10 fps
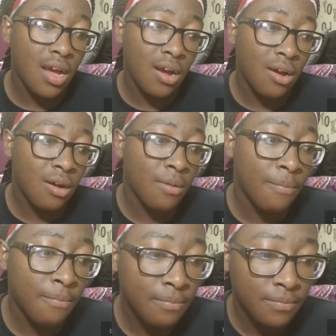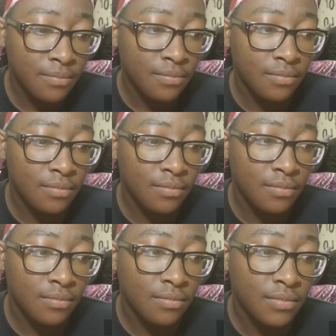Um,
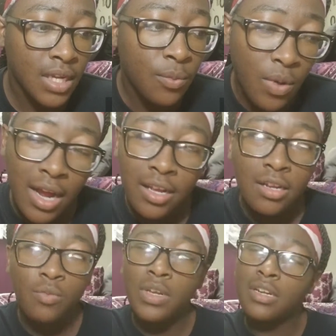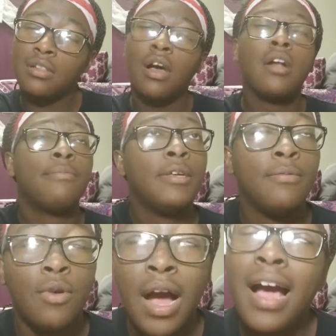and I get we get a lot of
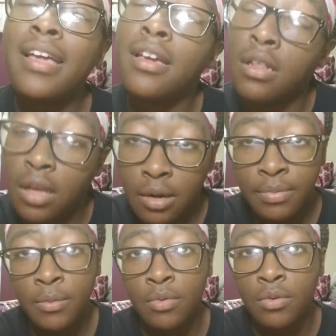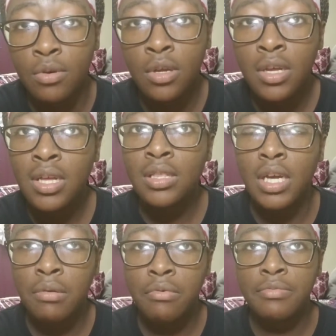people. I get a lot of people
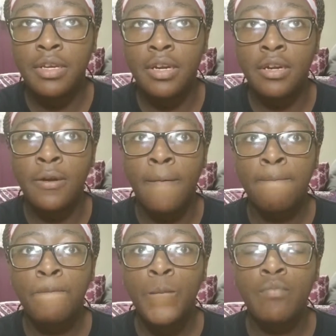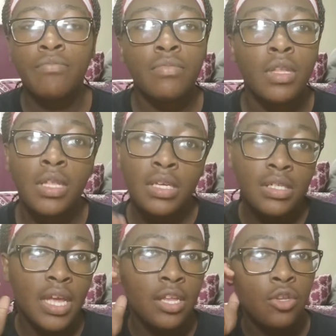that come up there, and they
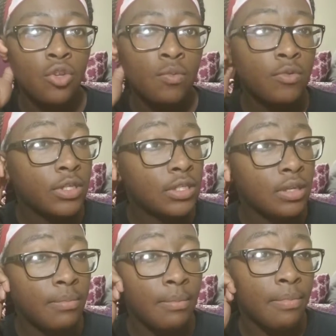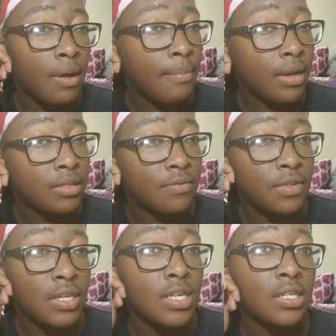say numerous am- amounts of
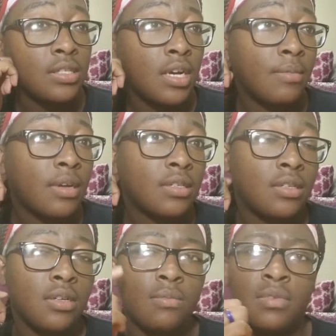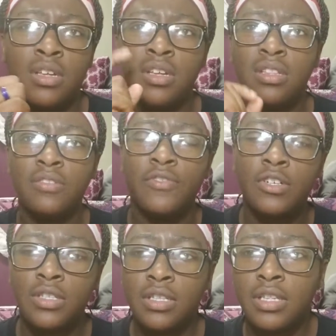things talking about some. The
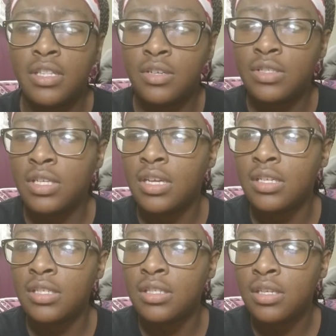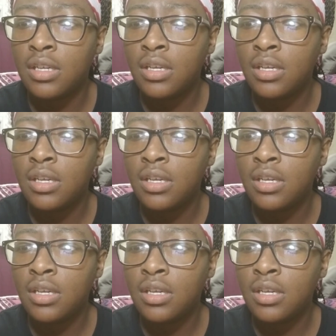first thing that they'll say is